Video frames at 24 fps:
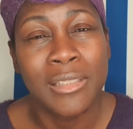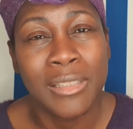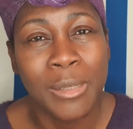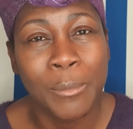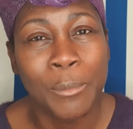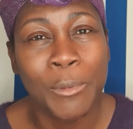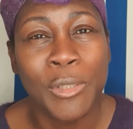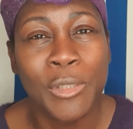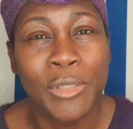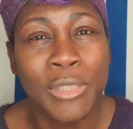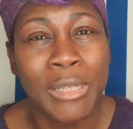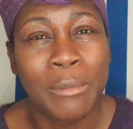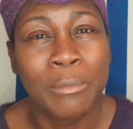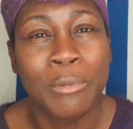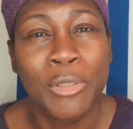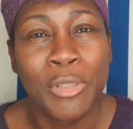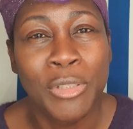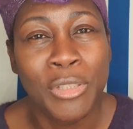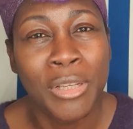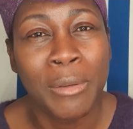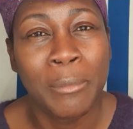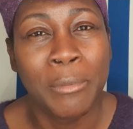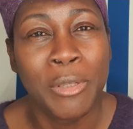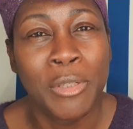
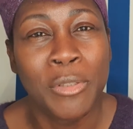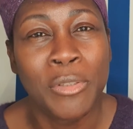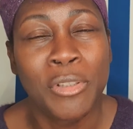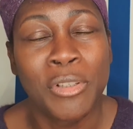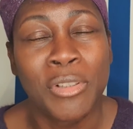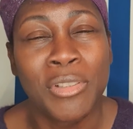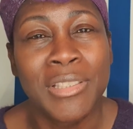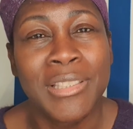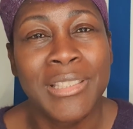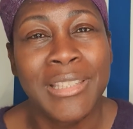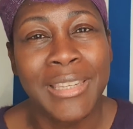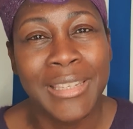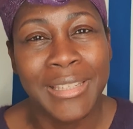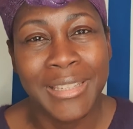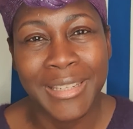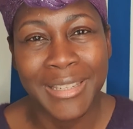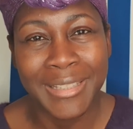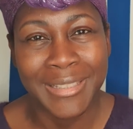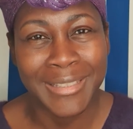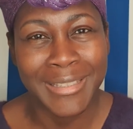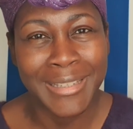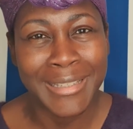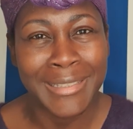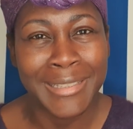
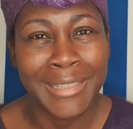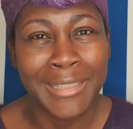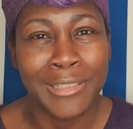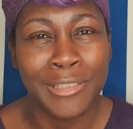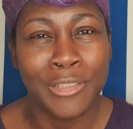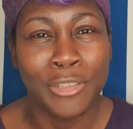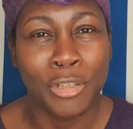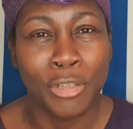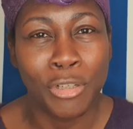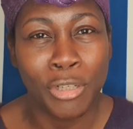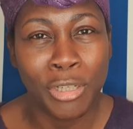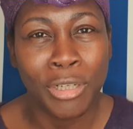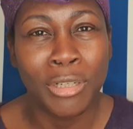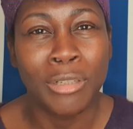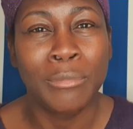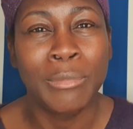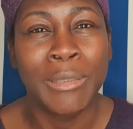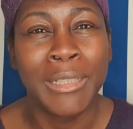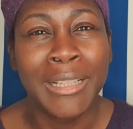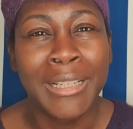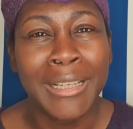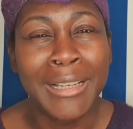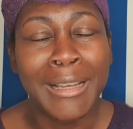www.tdaesthetics.com.